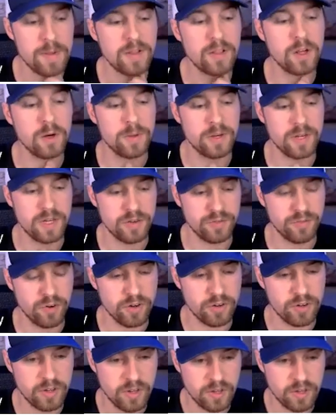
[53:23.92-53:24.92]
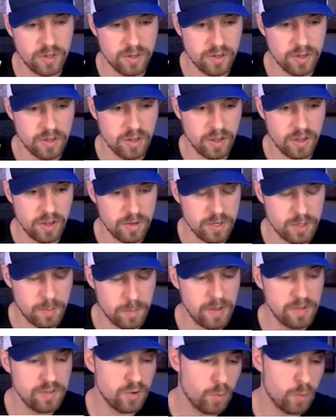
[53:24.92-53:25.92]
be a little bit different. It
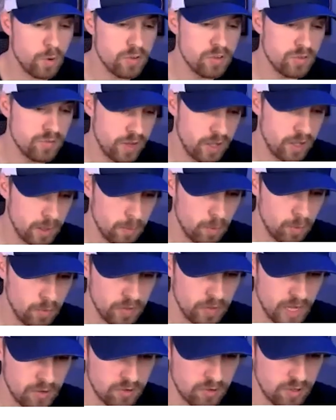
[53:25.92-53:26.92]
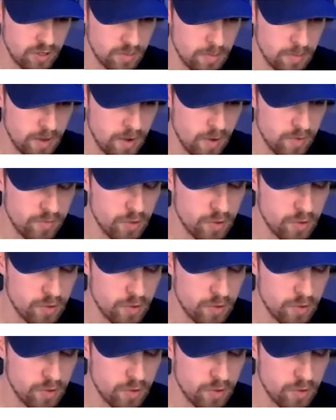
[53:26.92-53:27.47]
depends on what's available in the HTML,